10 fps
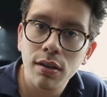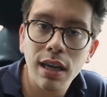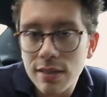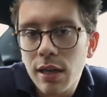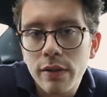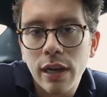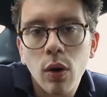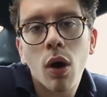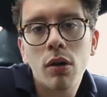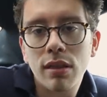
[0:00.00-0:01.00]
Yes, there,
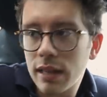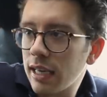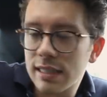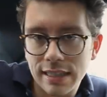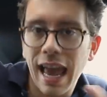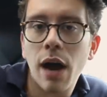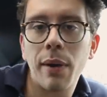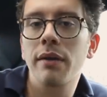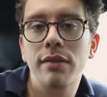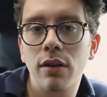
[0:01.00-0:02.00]
there are things now
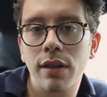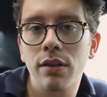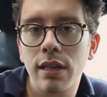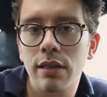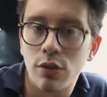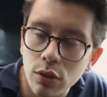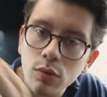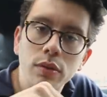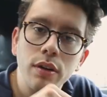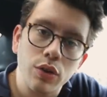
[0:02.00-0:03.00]
out there that, that
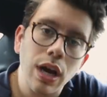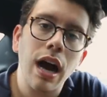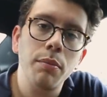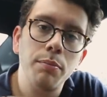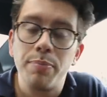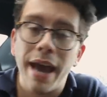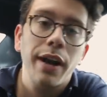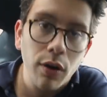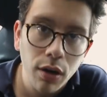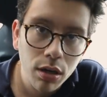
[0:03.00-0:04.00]
do their job
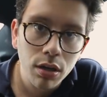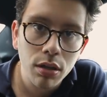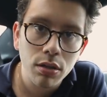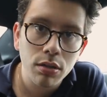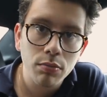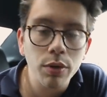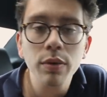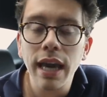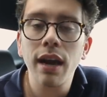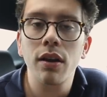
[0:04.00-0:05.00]
better, but who
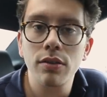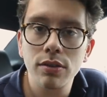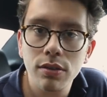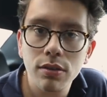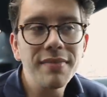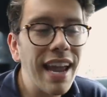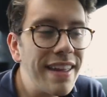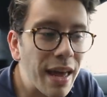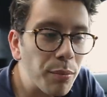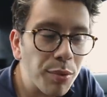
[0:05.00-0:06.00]
cares?
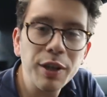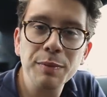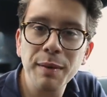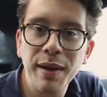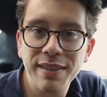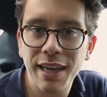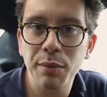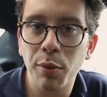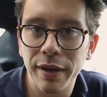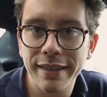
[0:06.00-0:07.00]
And that brings me to my
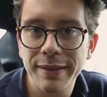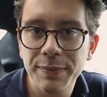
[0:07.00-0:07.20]
second point.